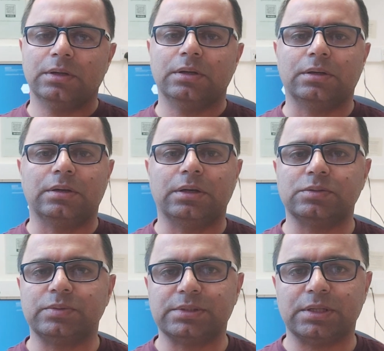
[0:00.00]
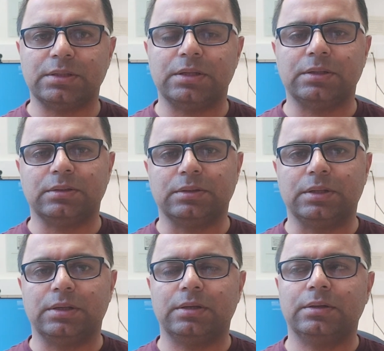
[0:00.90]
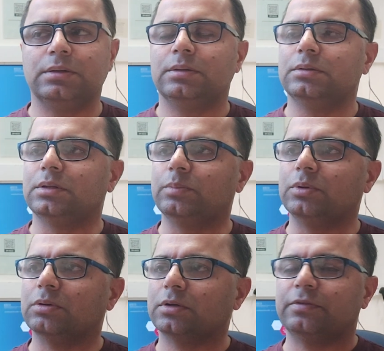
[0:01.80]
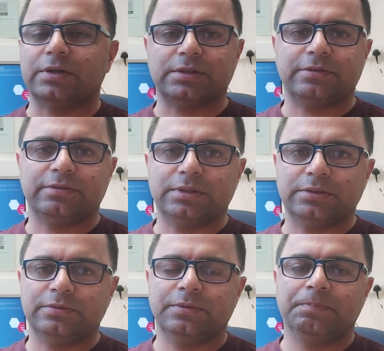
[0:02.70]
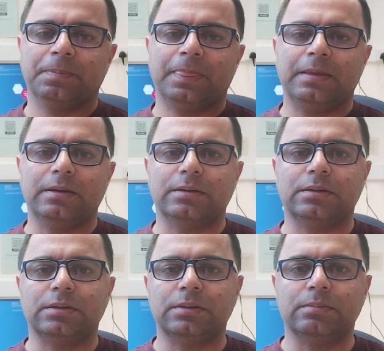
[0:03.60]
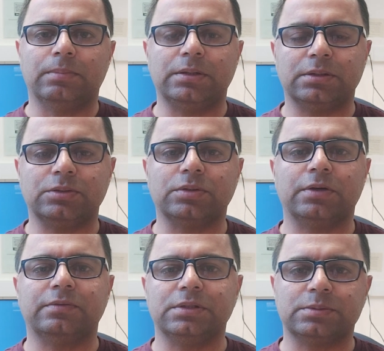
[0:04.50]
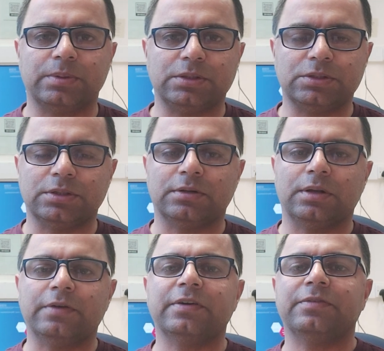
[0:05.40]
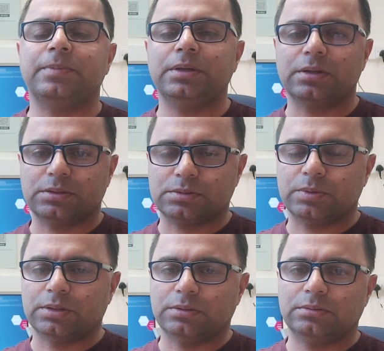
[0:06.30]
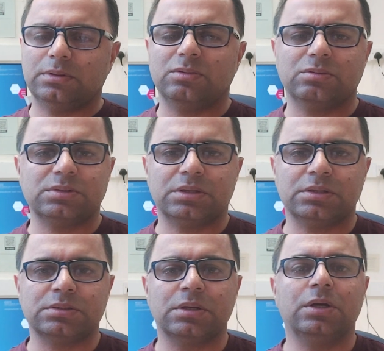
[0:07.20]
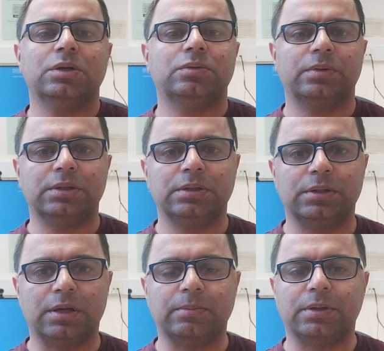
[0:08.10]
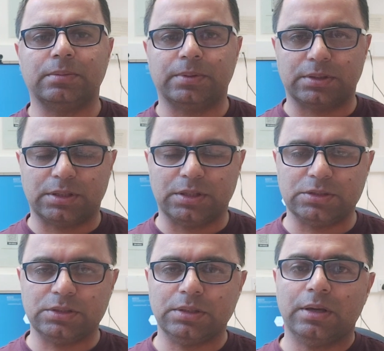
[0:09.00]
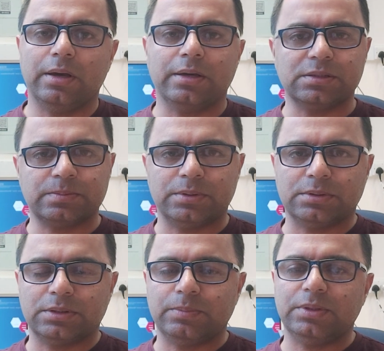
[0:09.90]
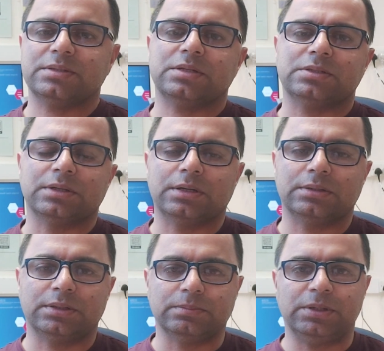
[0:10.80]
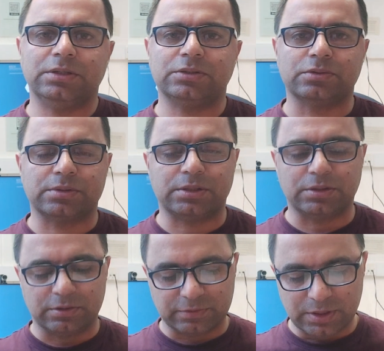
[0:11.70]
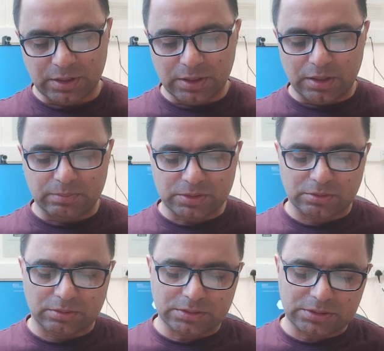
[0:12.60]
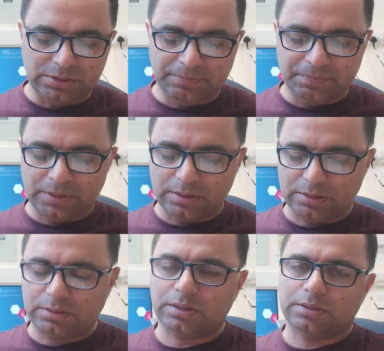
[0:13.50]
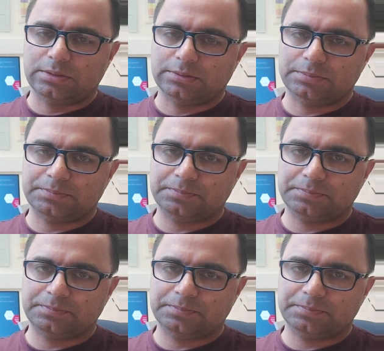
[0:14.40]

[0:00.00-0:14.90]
as we say, they block factor 5, better to give this patient FFP as well. The dose is 12 ml per kg as per the BSH guideline, British Society of Haematology guideline.